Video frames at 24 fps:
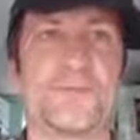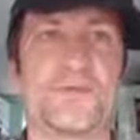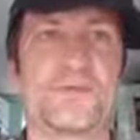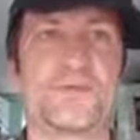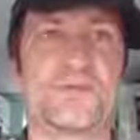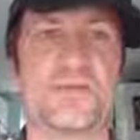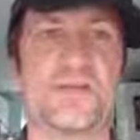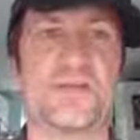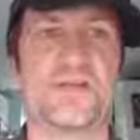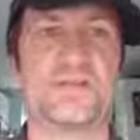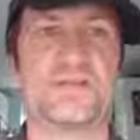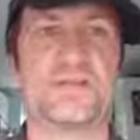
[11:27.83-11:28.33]

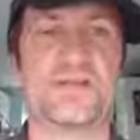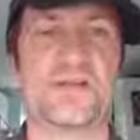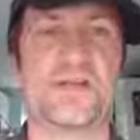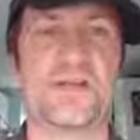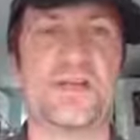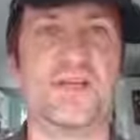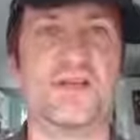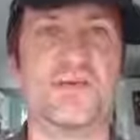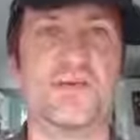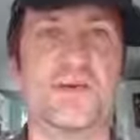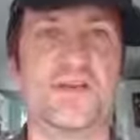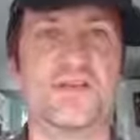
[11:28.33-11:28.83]
So that's the
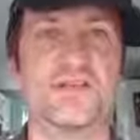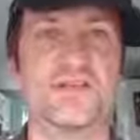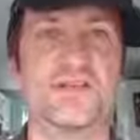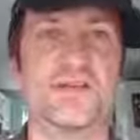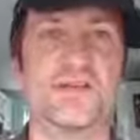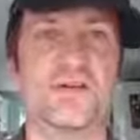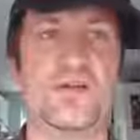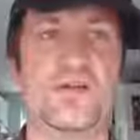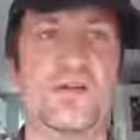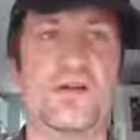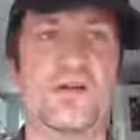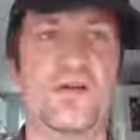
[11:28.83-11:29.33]
key
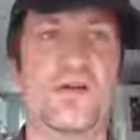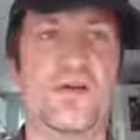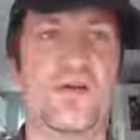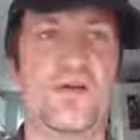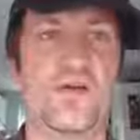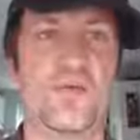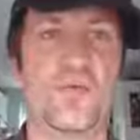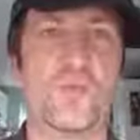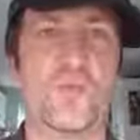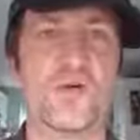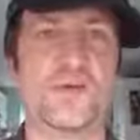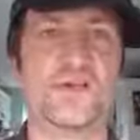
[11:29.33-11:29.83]
question.
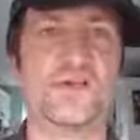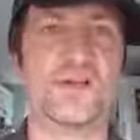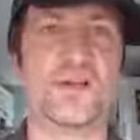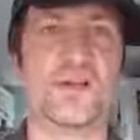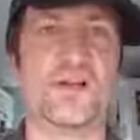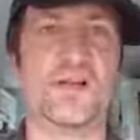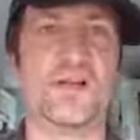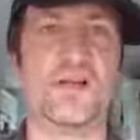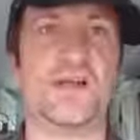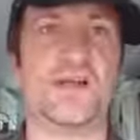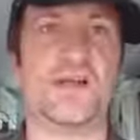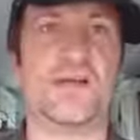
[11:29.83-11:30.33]
What's that
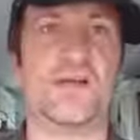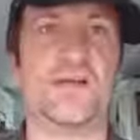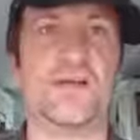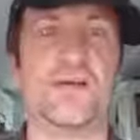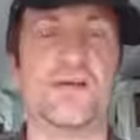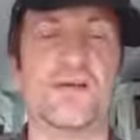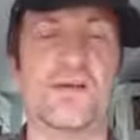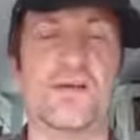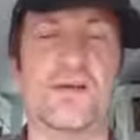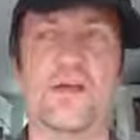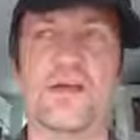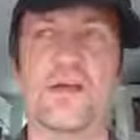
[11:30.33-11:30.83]
like?
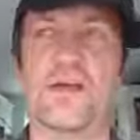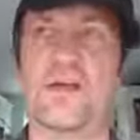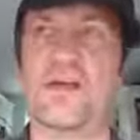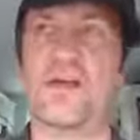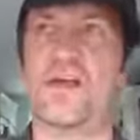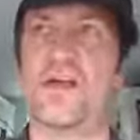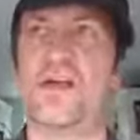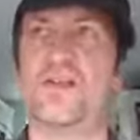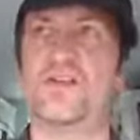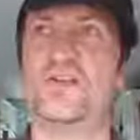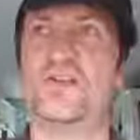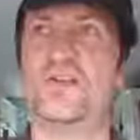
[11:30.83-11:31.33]

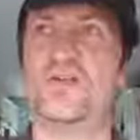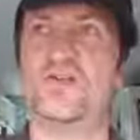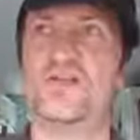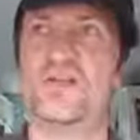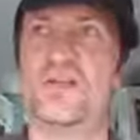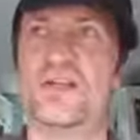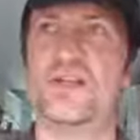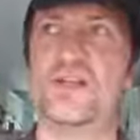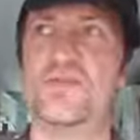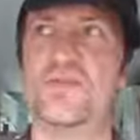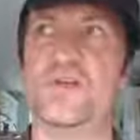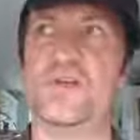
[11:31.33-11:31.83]
And
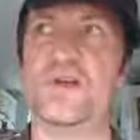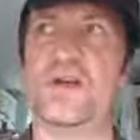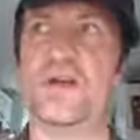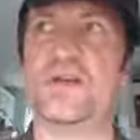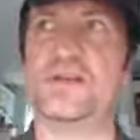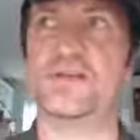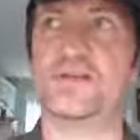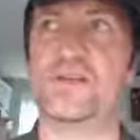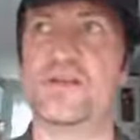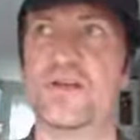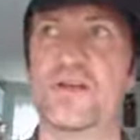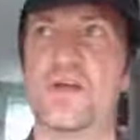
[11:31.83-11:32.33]
usually if you
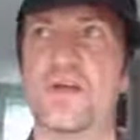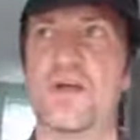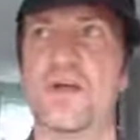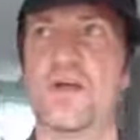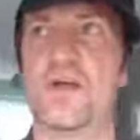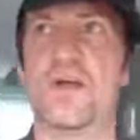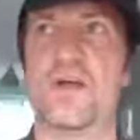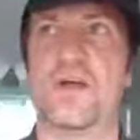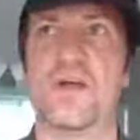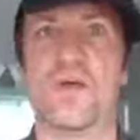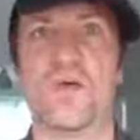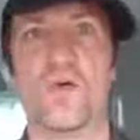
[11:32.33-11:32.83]
ask,
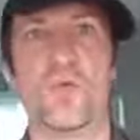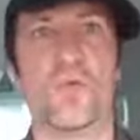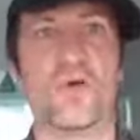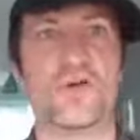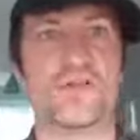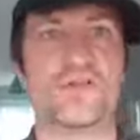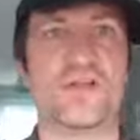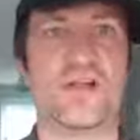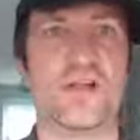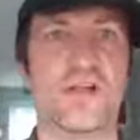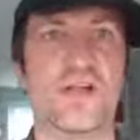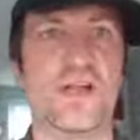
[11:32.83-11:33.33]

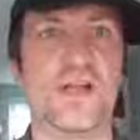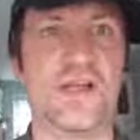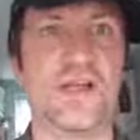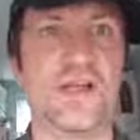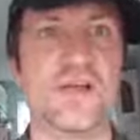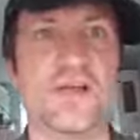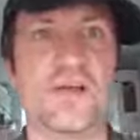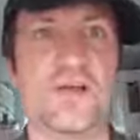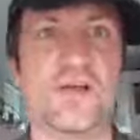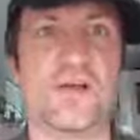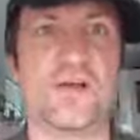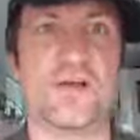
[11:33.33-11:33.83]
what's that
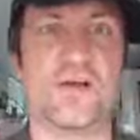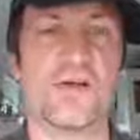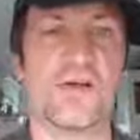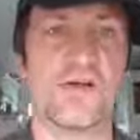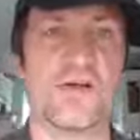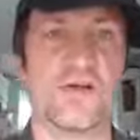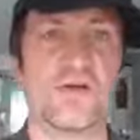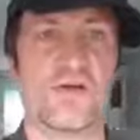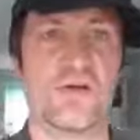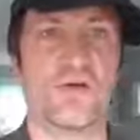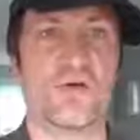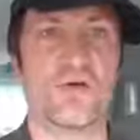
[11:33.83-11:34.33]
like?
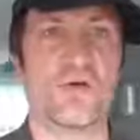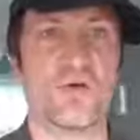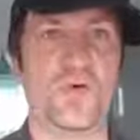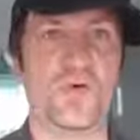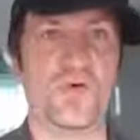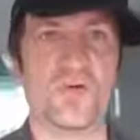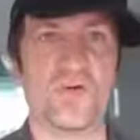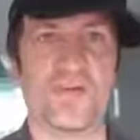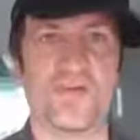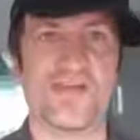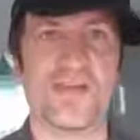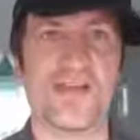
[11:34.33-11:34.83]

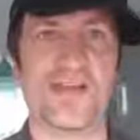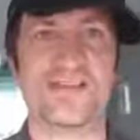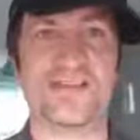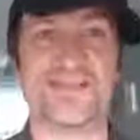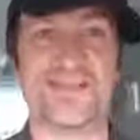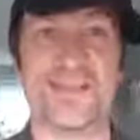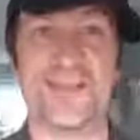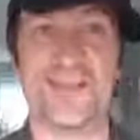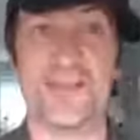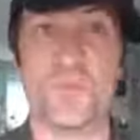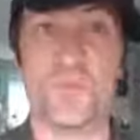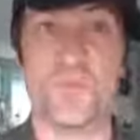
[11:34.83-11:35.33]
Or that's
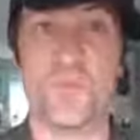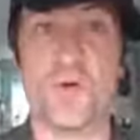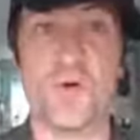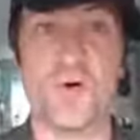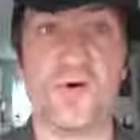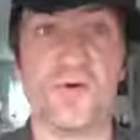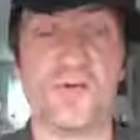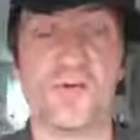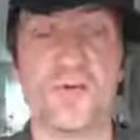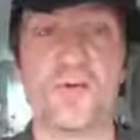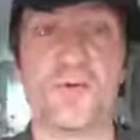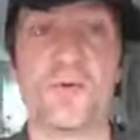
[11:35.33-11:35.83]
like
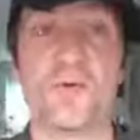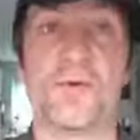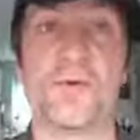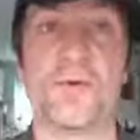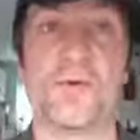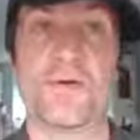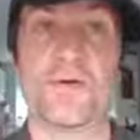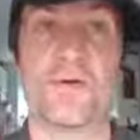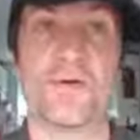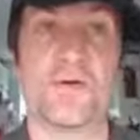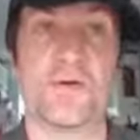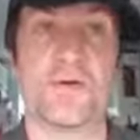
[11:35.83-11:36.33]
what?
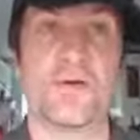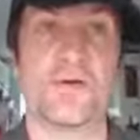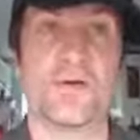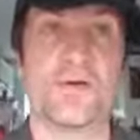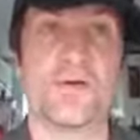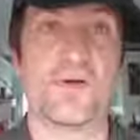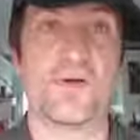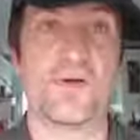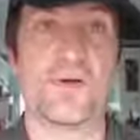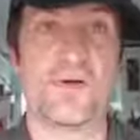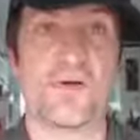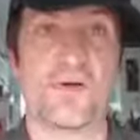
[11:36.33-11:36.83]

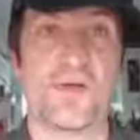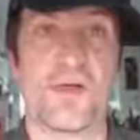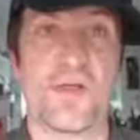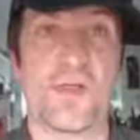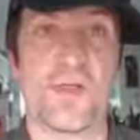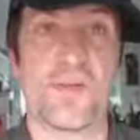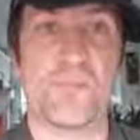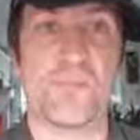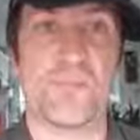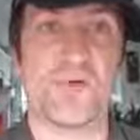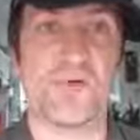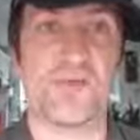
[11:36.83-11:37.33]

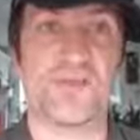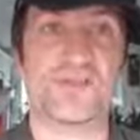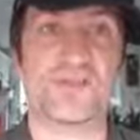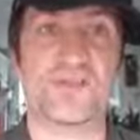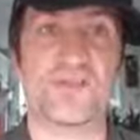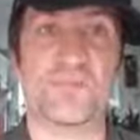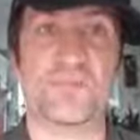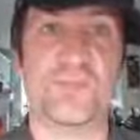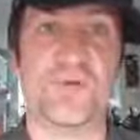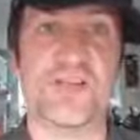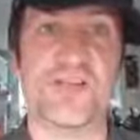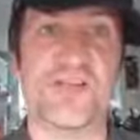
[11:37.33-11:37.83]
The person
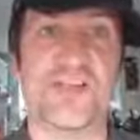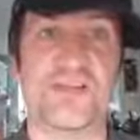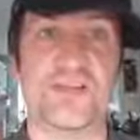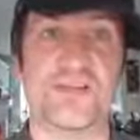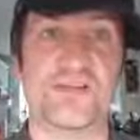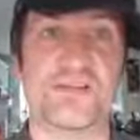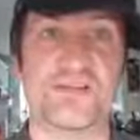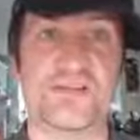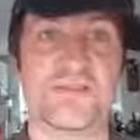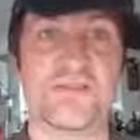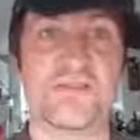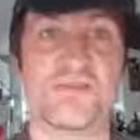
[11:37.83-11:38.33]
will begin to
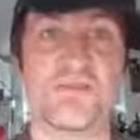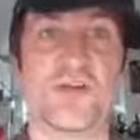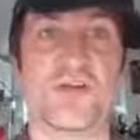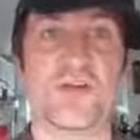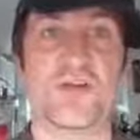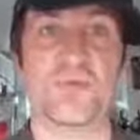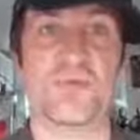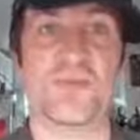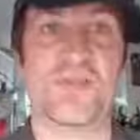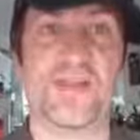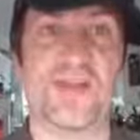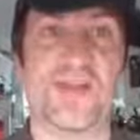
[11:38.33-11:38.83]

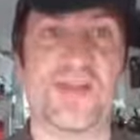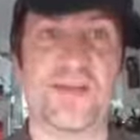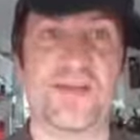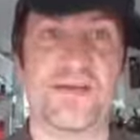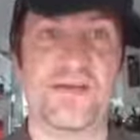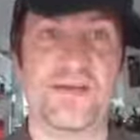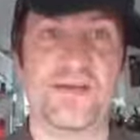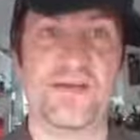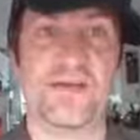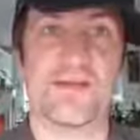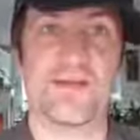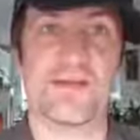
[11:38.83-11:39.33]
describe their
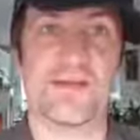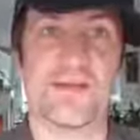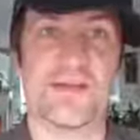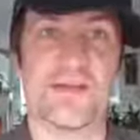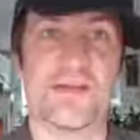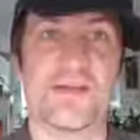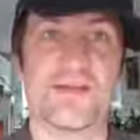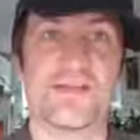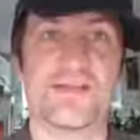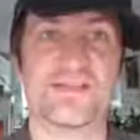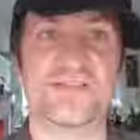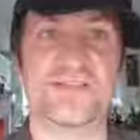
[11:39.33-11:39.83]

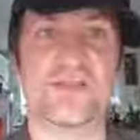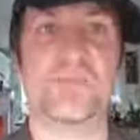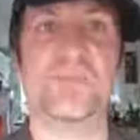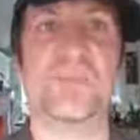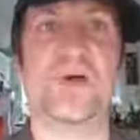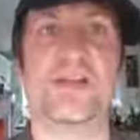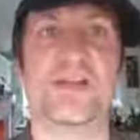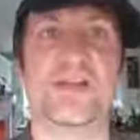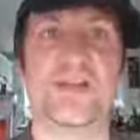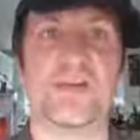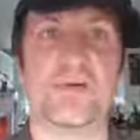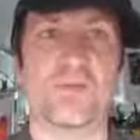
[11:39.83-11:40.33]

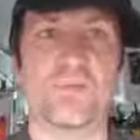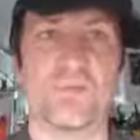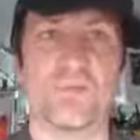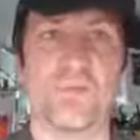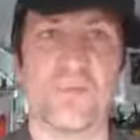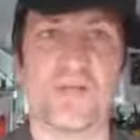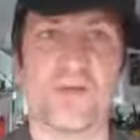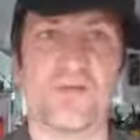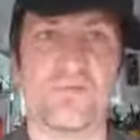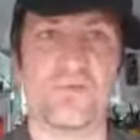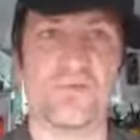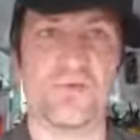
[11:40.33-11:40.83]
somatic
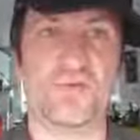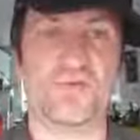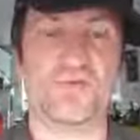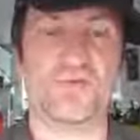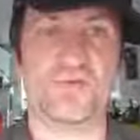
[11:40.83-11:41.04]
metaphor.